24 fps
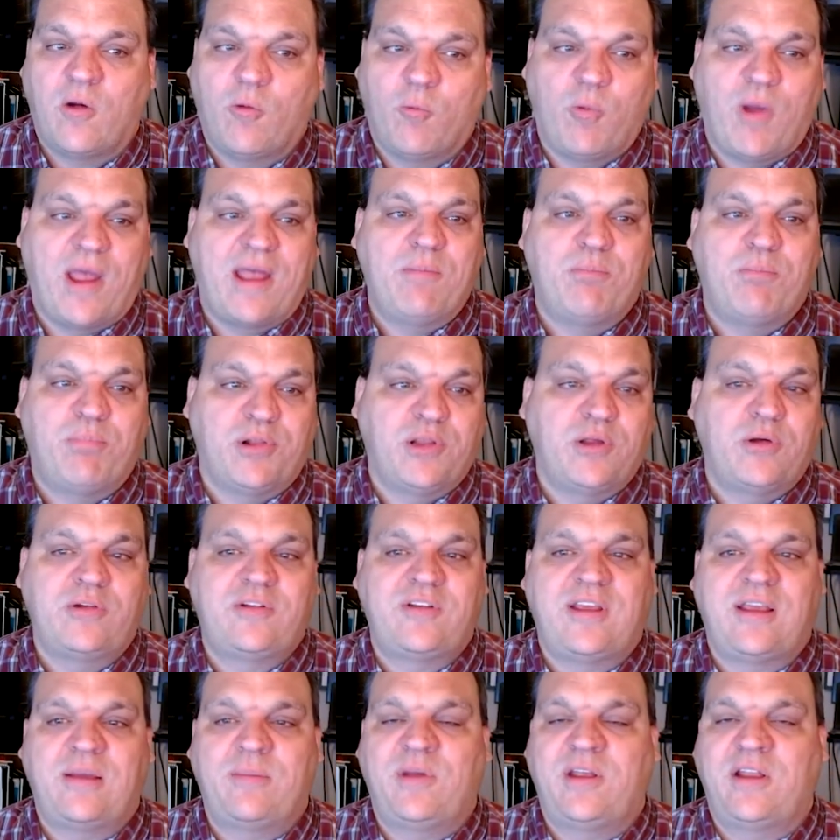Red blue
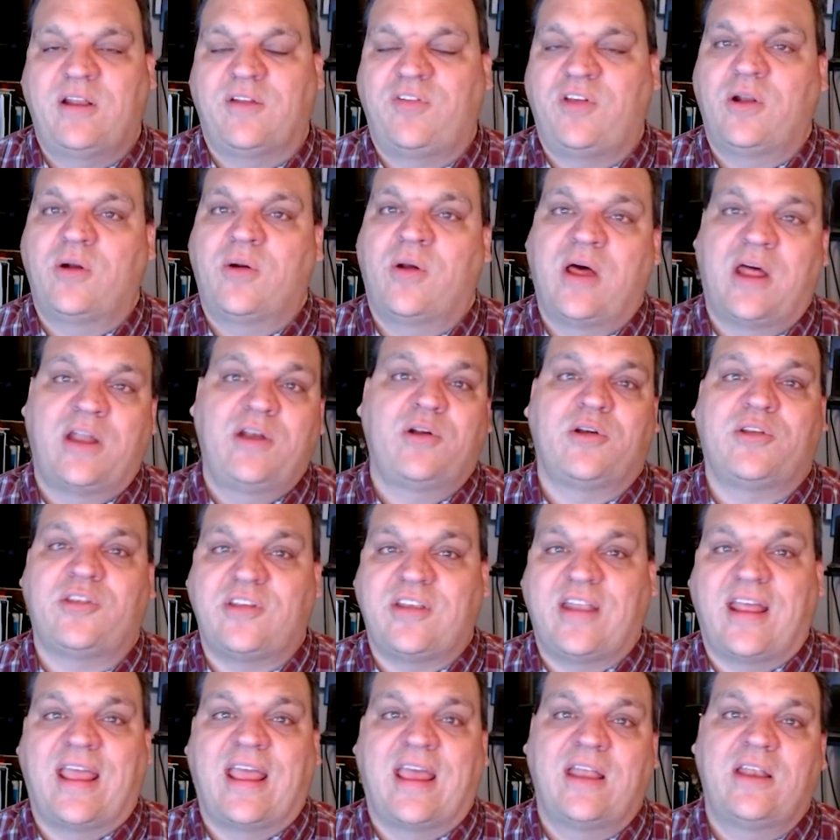teaming, if you don't
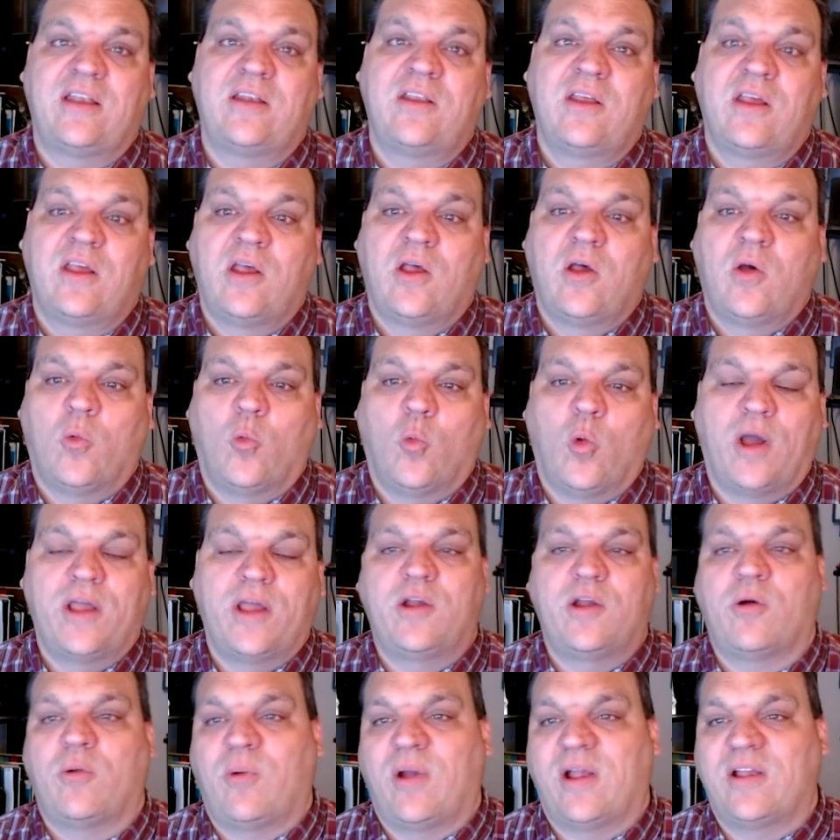understand what
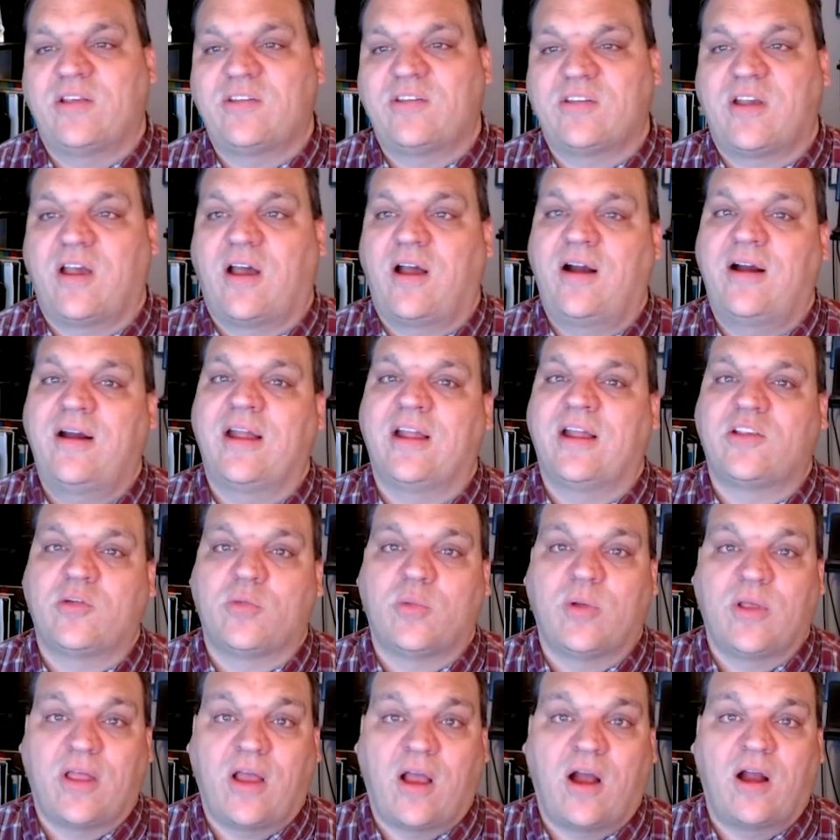your risks are, it's
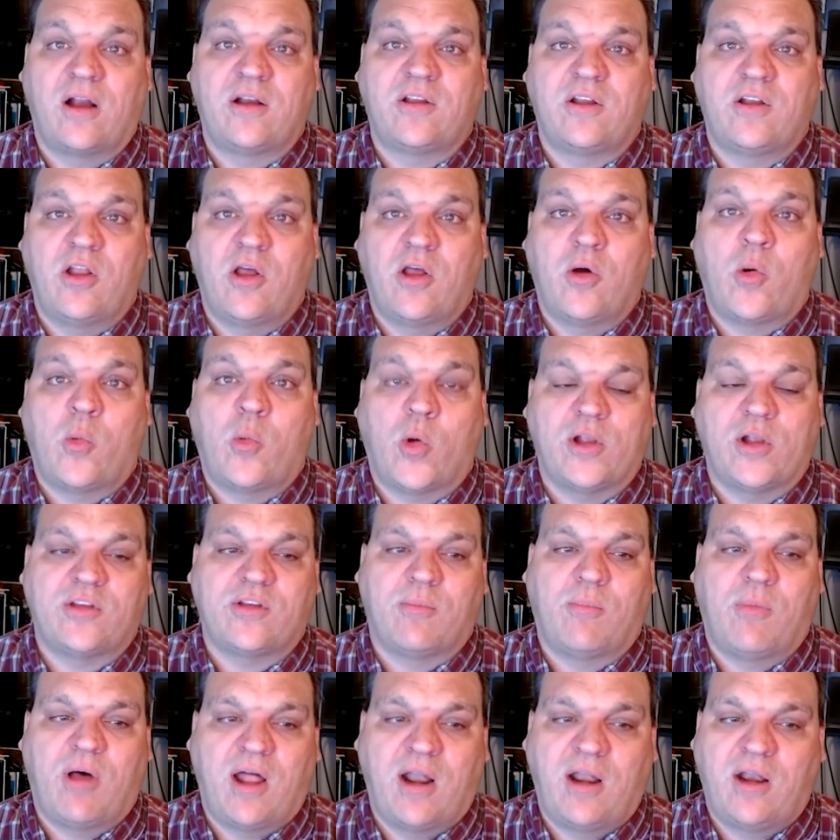really hard to know what to
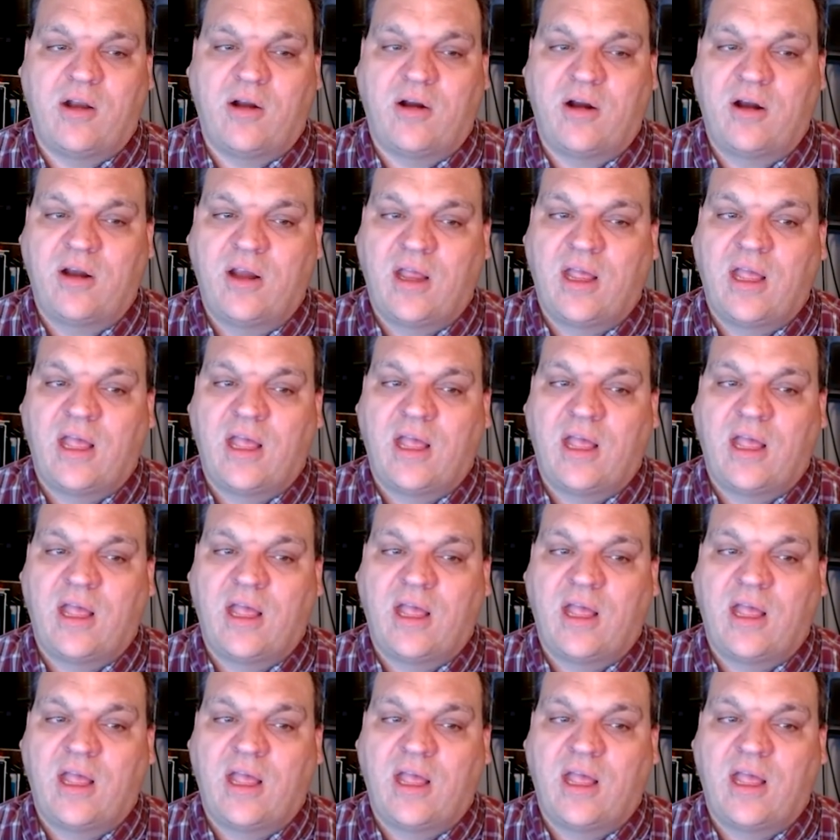monitor.